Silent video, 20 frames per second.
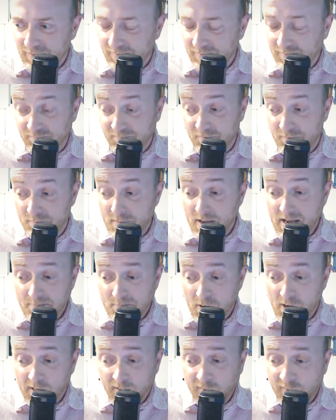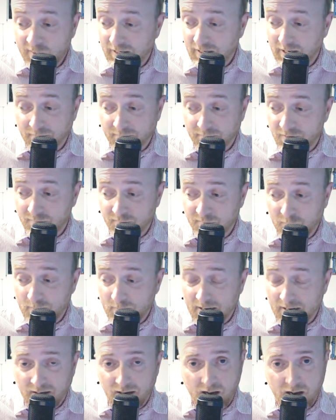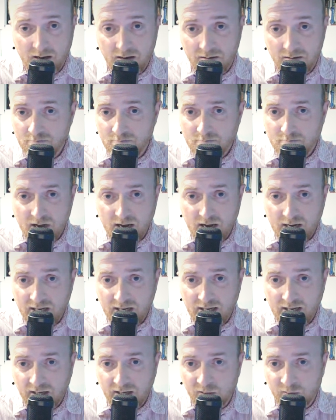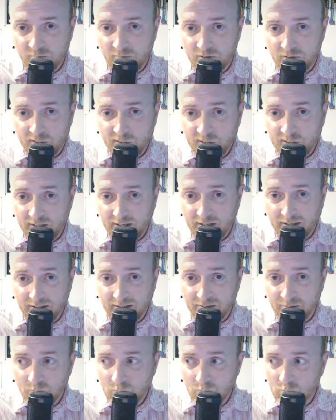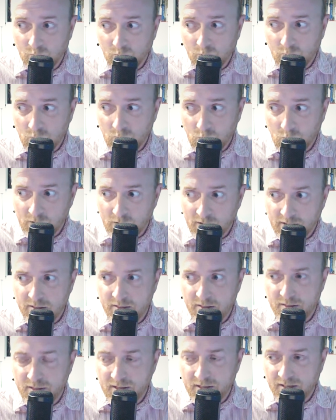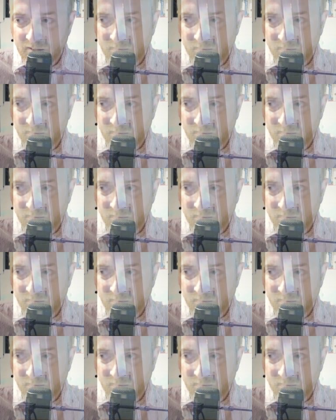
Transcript: for me personally, I've spent many years wrestling with this